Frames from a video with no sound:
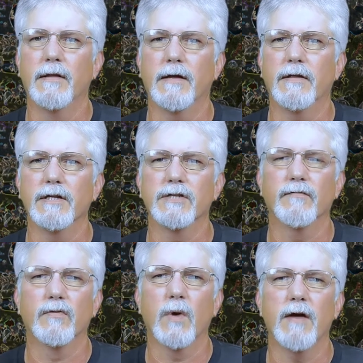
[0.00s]
that this
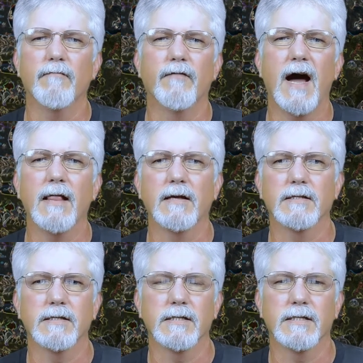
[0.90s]
great
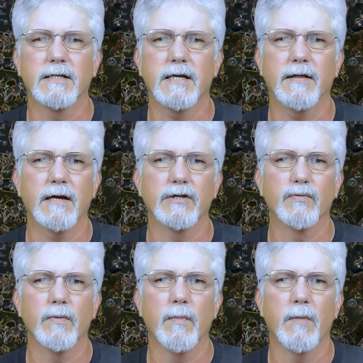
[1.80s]
violence and sin that is
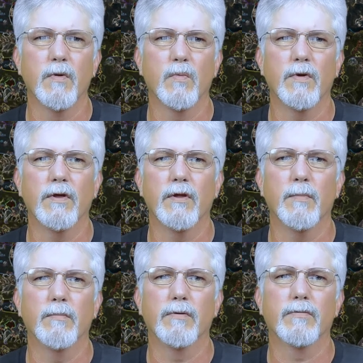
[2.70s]
remembered within the
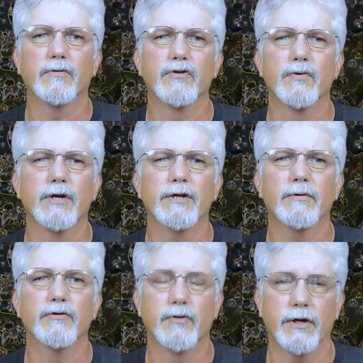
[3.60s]
biblical
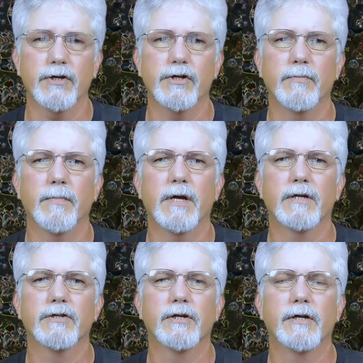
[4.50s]
tradition
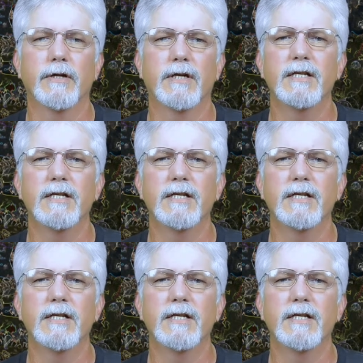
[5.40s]
begins to